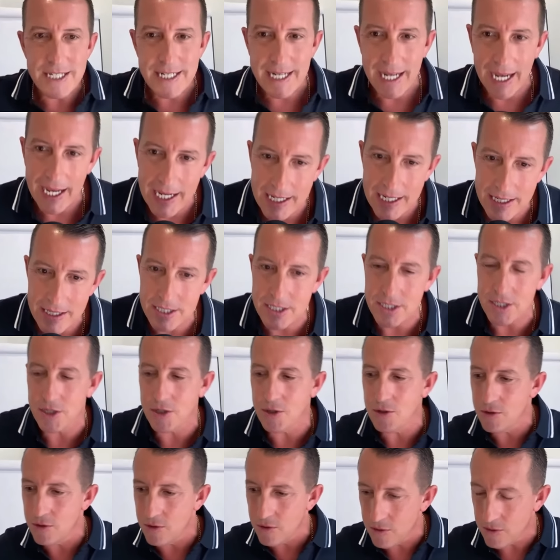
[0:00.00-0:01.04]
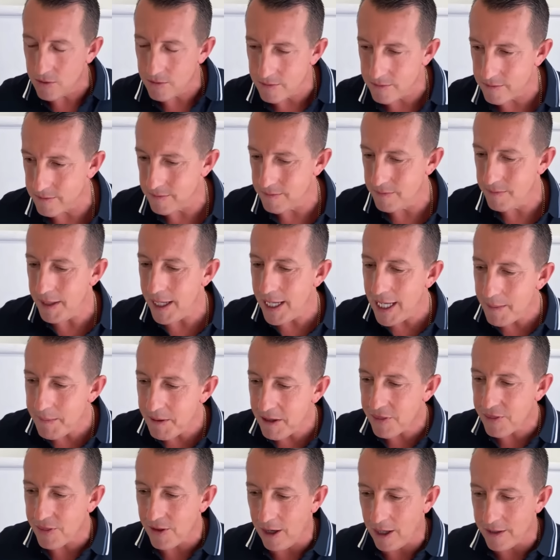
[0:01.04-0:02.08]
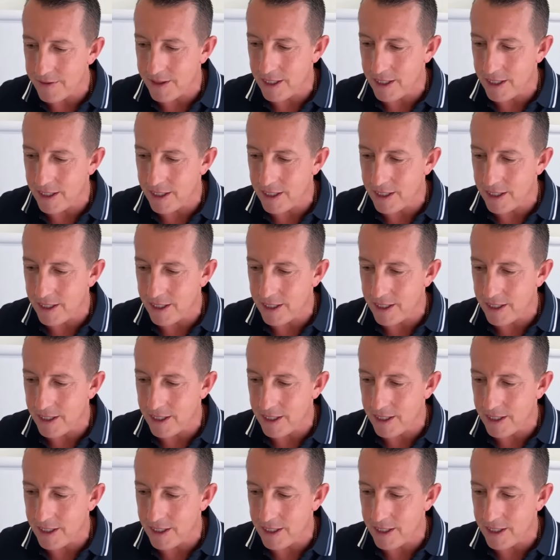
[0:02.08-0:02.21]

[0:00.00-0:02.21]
case you maybe thought